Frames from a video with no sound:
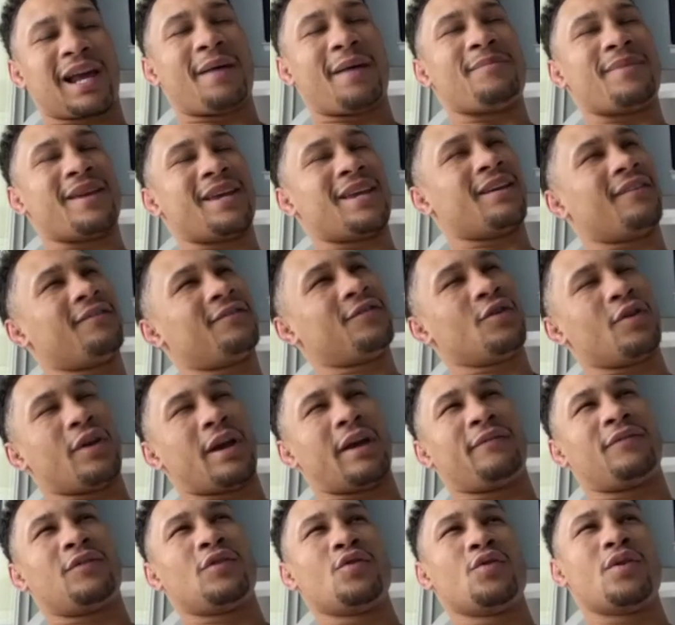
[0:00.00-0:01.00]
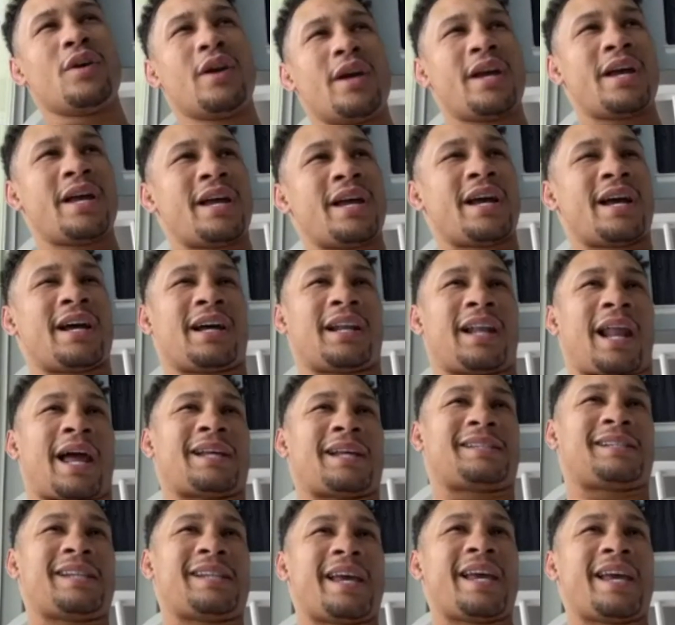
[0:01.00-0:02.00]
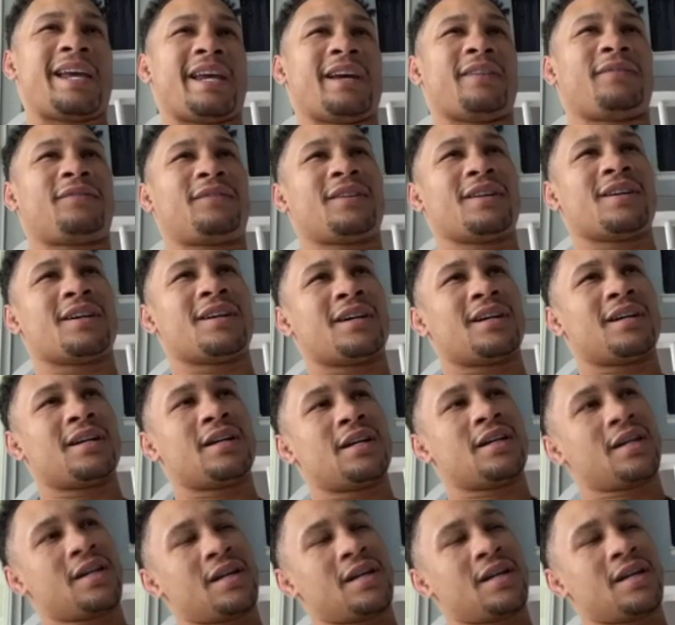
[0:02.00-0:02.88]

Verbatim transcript: I mean, if you, if you like, say if the